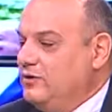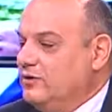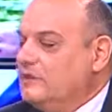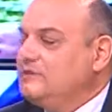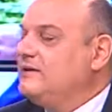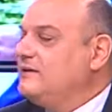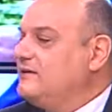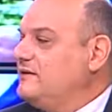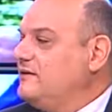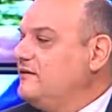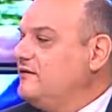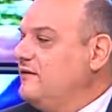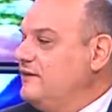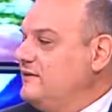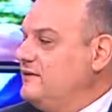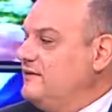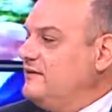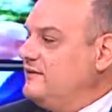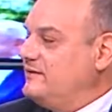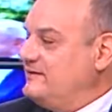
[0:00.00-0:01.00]
all tax
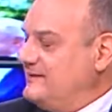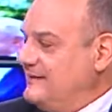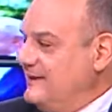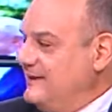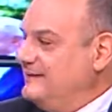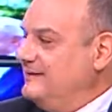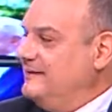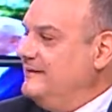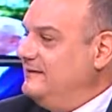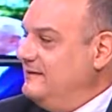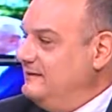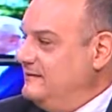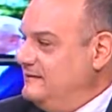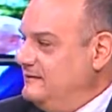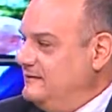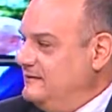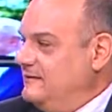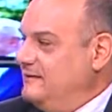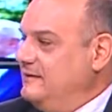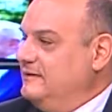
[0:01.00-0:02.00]
advisors study
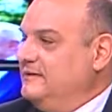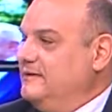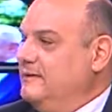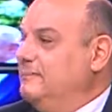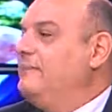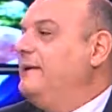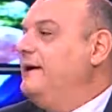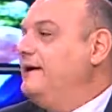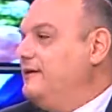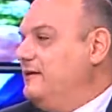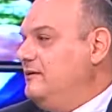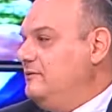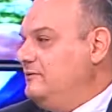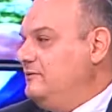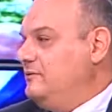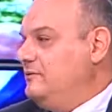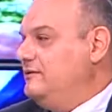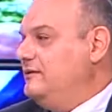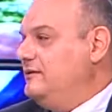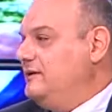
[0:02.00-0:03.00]
the background
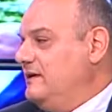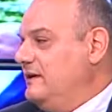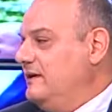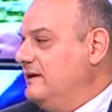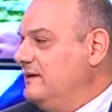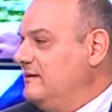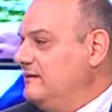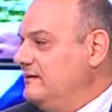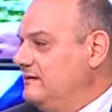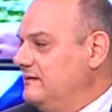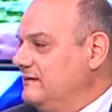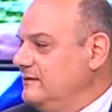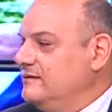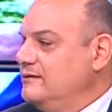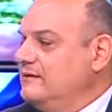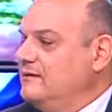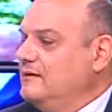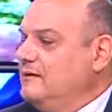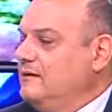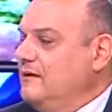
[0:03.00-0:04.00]
of the client
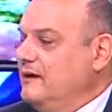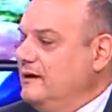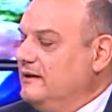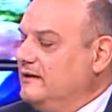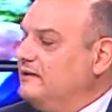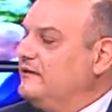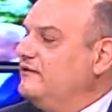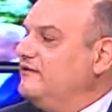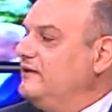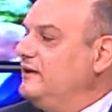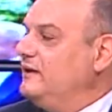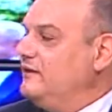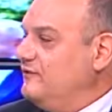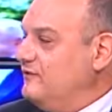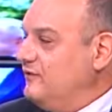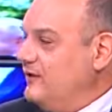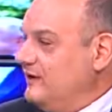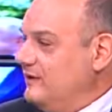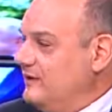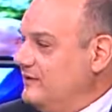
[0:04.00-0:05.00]
and give the
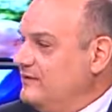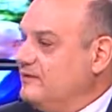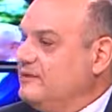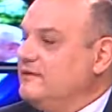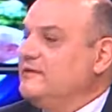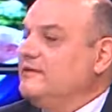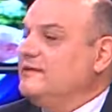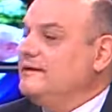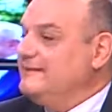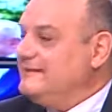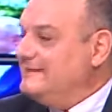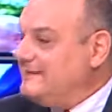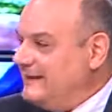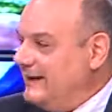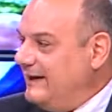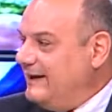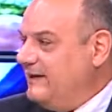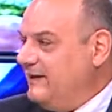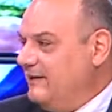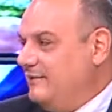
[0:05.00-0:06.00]
advice
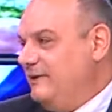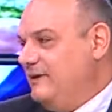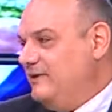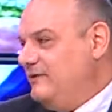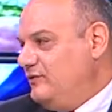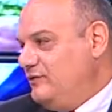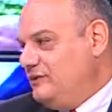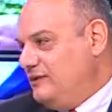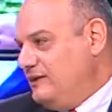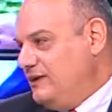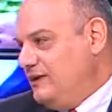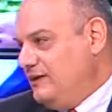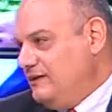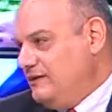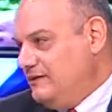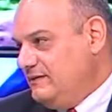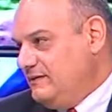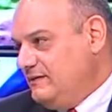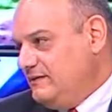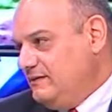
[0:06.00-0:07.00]
tailor-made for the
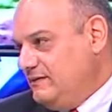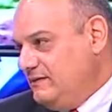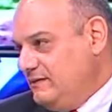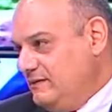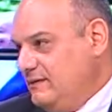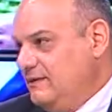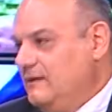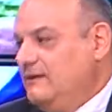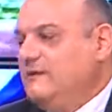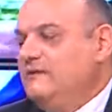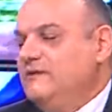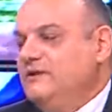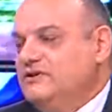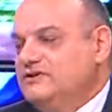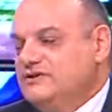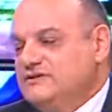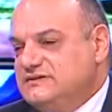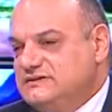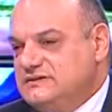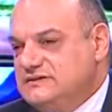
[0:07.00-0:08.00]
client. They
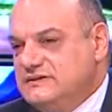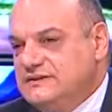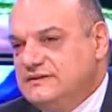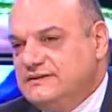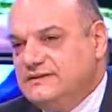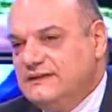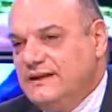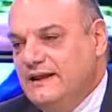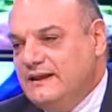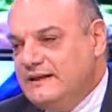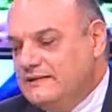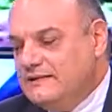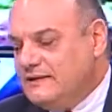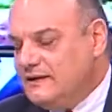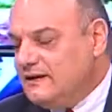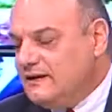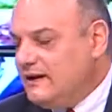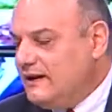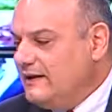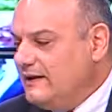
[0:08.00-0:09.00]
just tell the
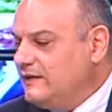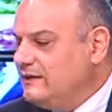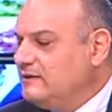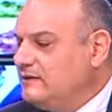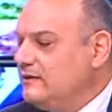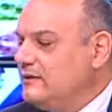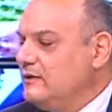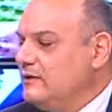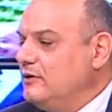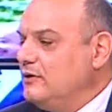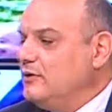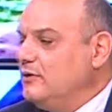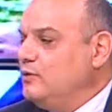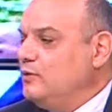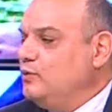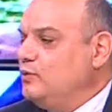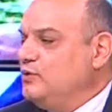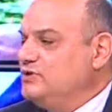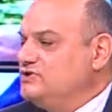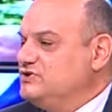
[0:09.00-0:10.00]
client
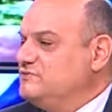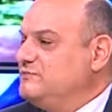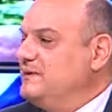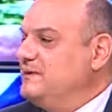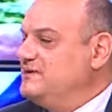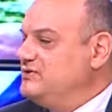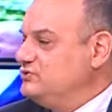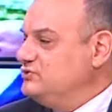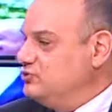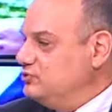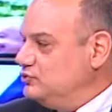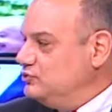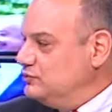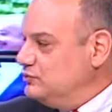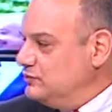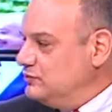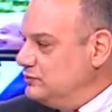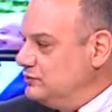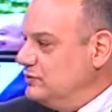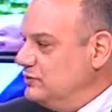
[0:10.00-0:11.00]
what's best to do,